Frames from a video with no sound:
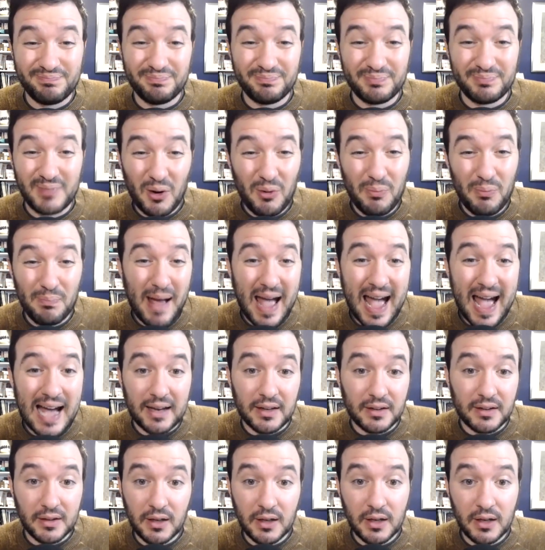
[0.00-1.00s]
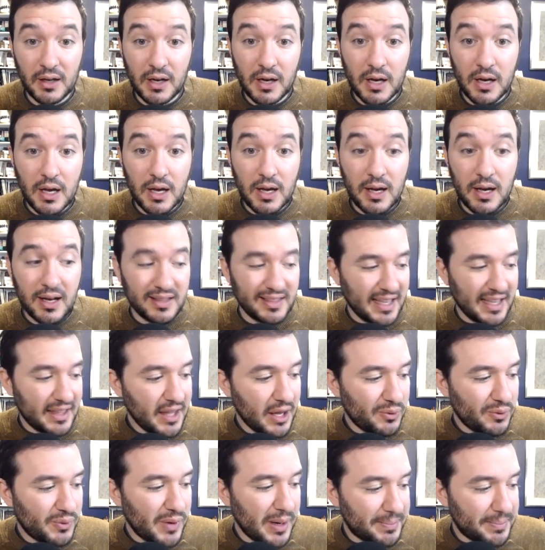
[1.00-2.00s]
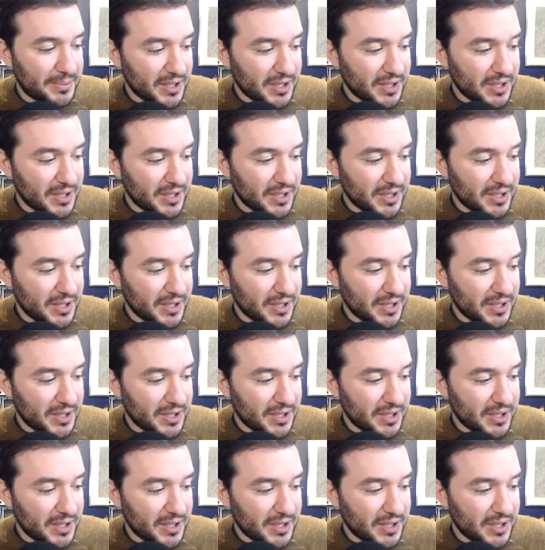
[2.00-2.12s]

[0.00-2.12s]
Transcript: They're bad. Then they ripped